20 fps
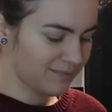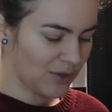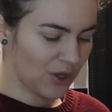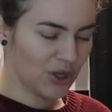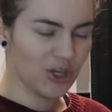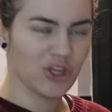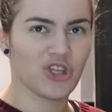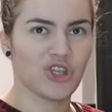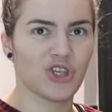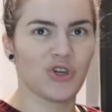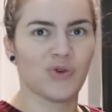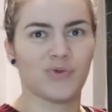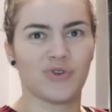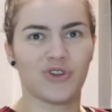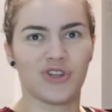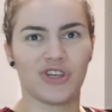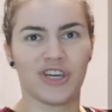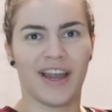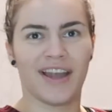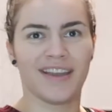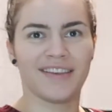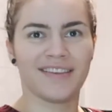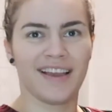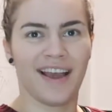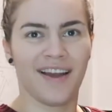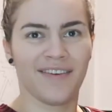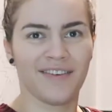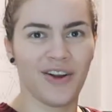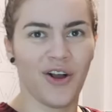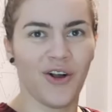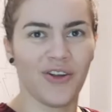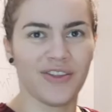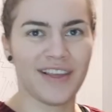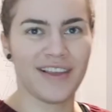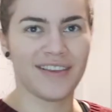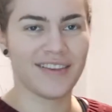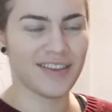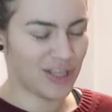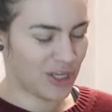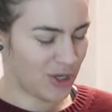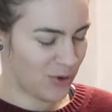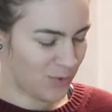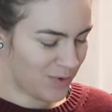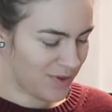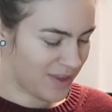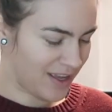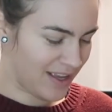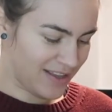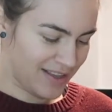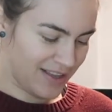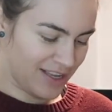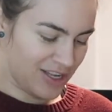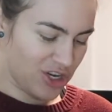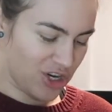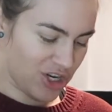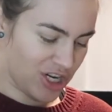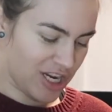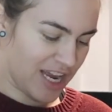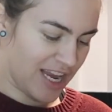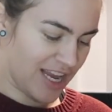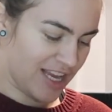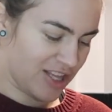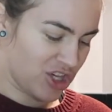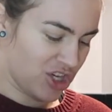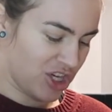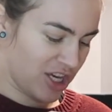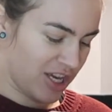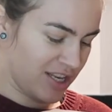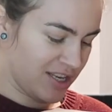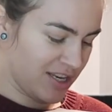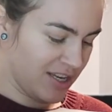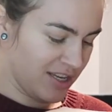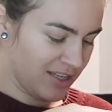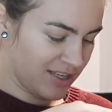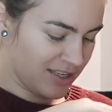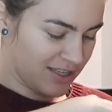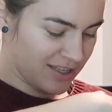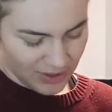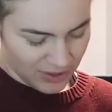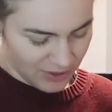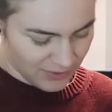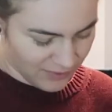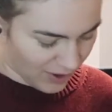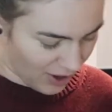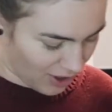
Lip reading: Look at you, Jess, having all these cute things in your kitchen. You've